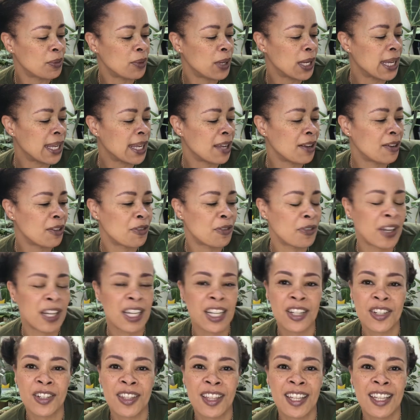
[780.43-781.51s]
we can
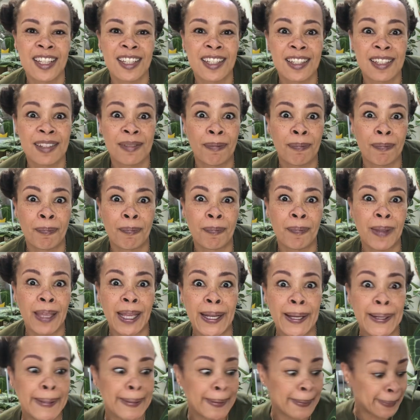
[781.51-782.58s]
finish this, get
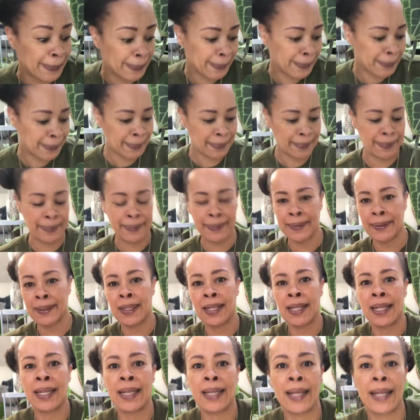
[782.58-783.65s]
it done.
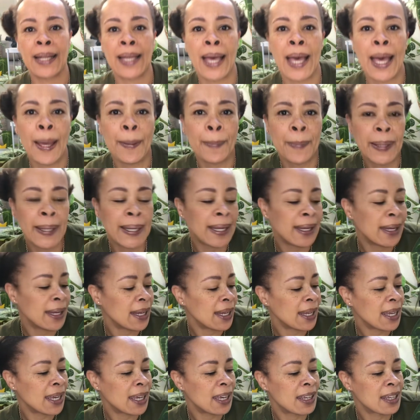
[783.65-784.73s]
Get her happy
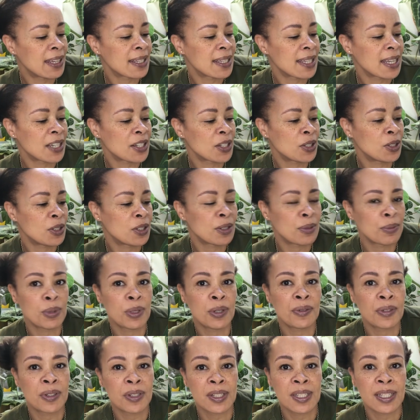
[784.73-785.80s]
and get her settled and
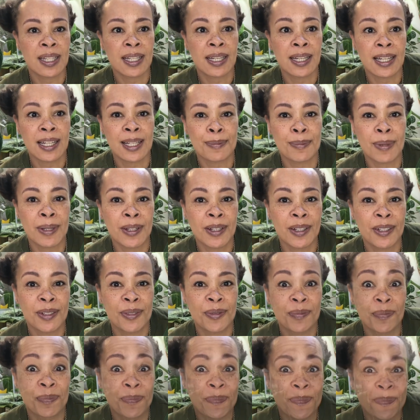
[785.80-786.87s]
move on to the next plant. This
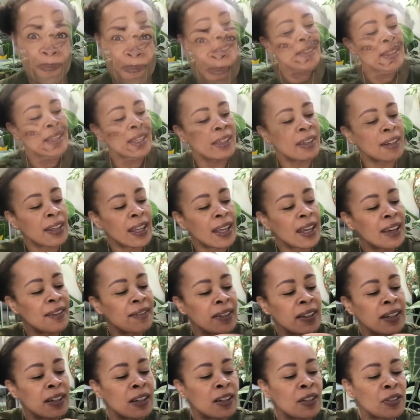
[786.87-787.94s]
time I think I have
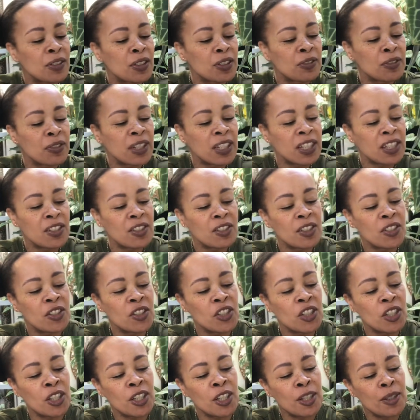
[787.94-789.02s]
enough to finish the
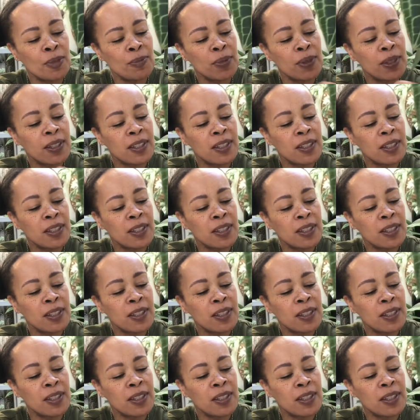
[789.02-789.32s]
job.